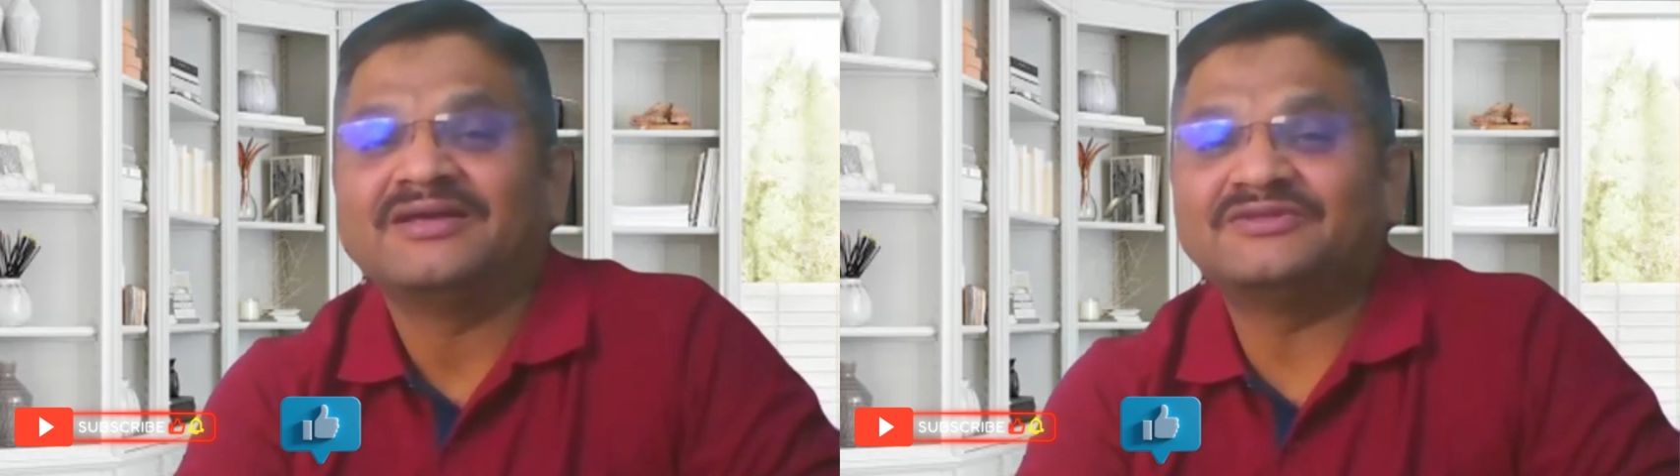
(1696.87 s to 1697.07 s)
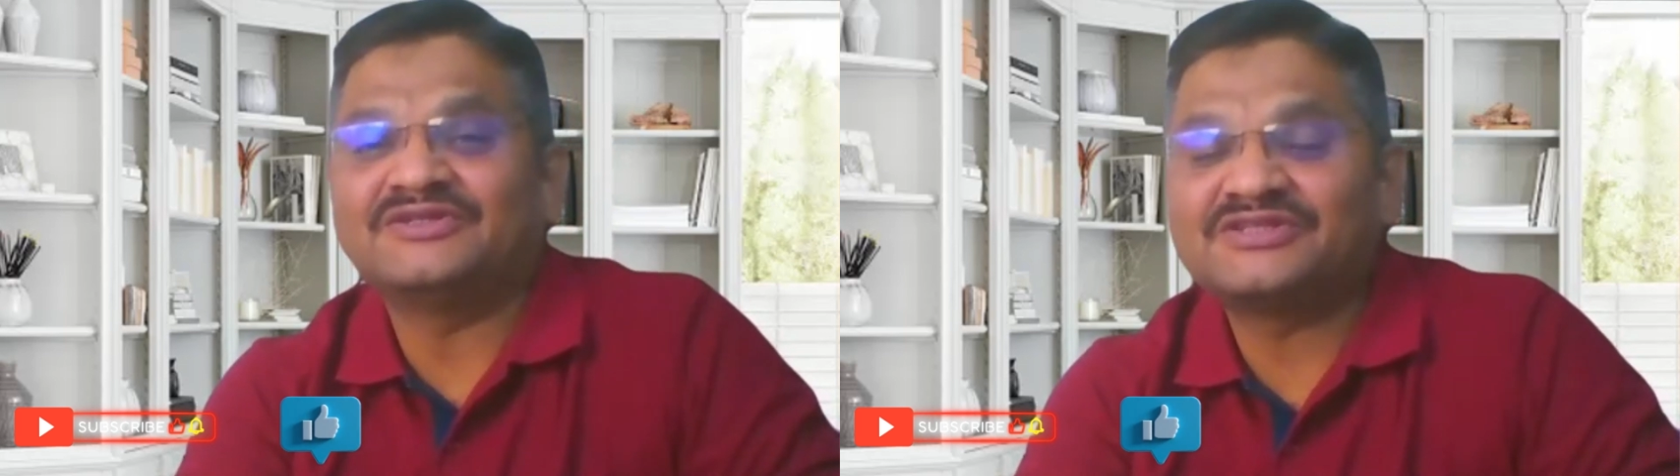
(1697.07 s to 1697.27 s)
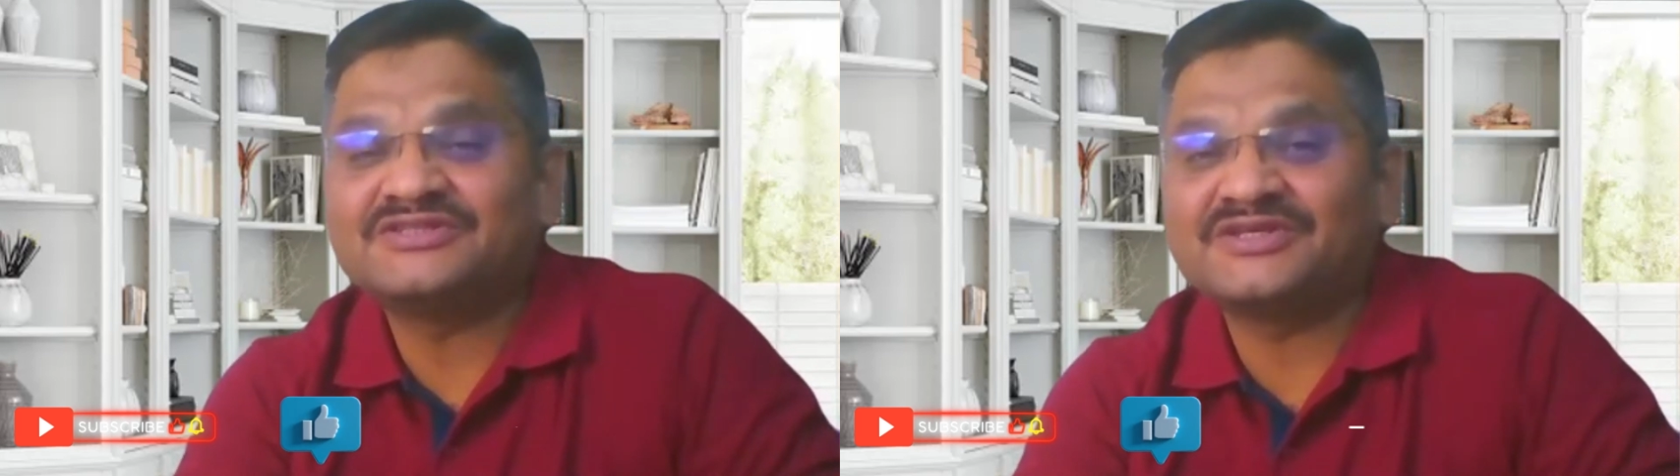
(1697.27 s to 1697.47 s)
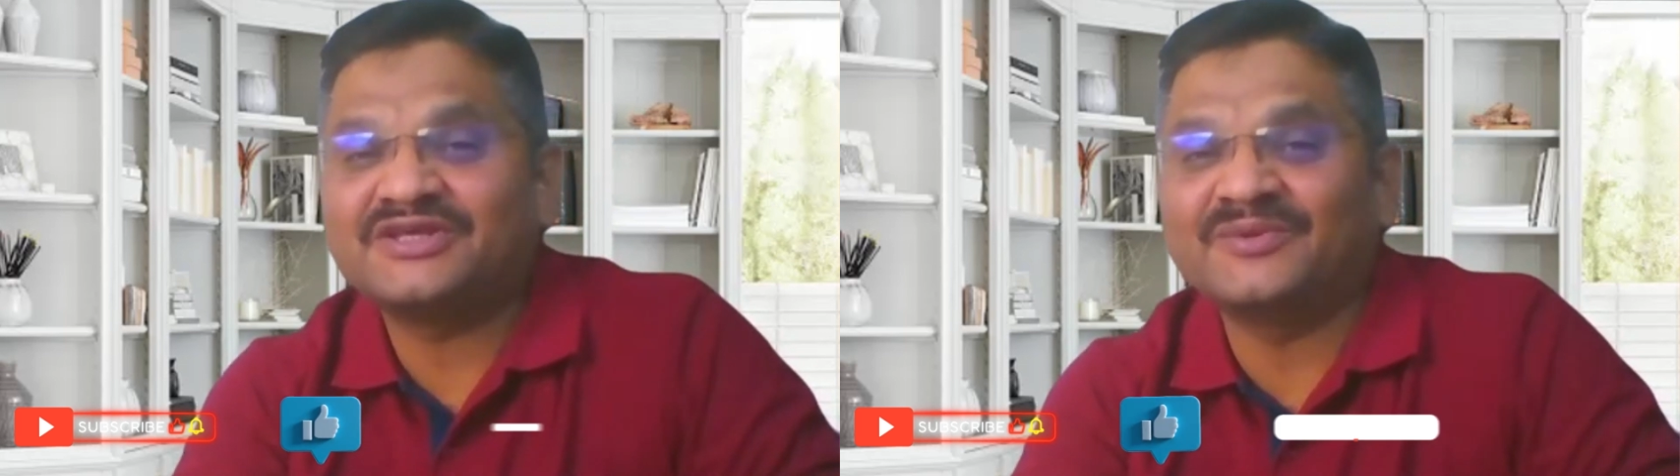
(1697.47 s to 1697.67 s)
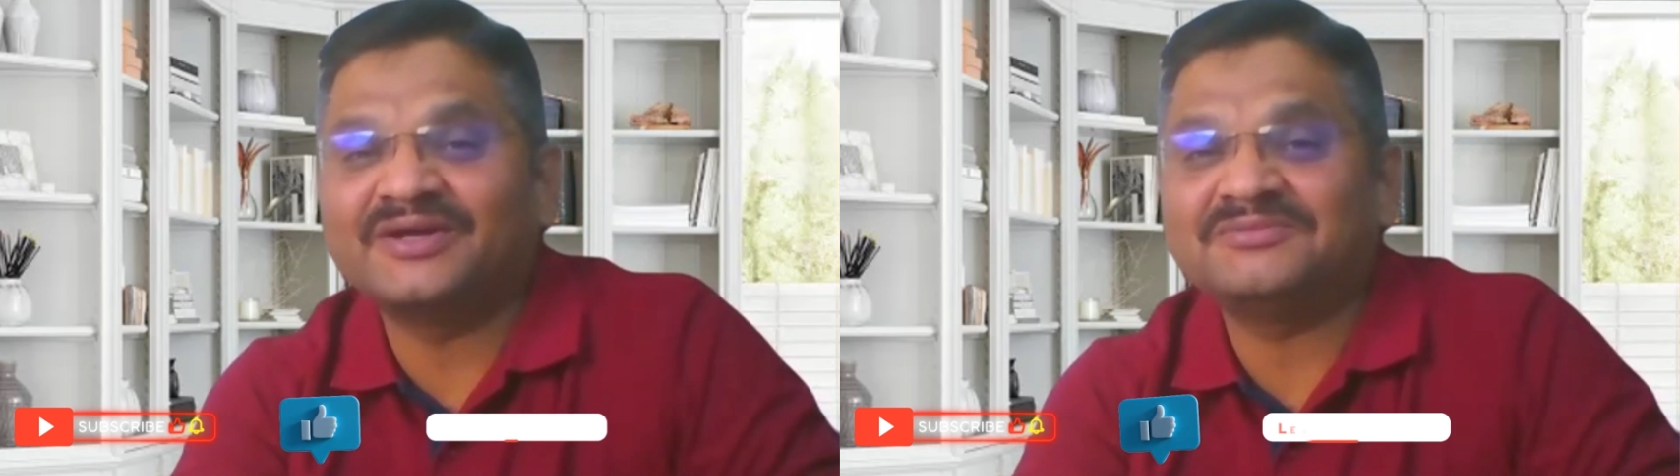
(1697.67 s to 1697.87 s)
And this is
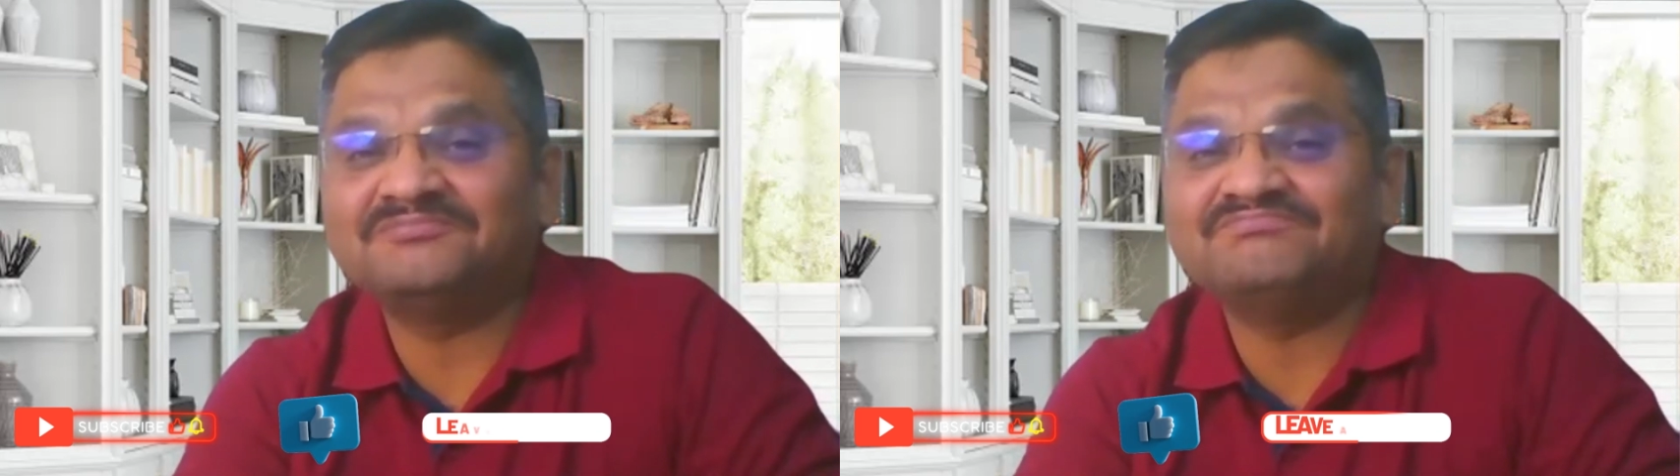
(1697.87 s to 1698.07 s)
your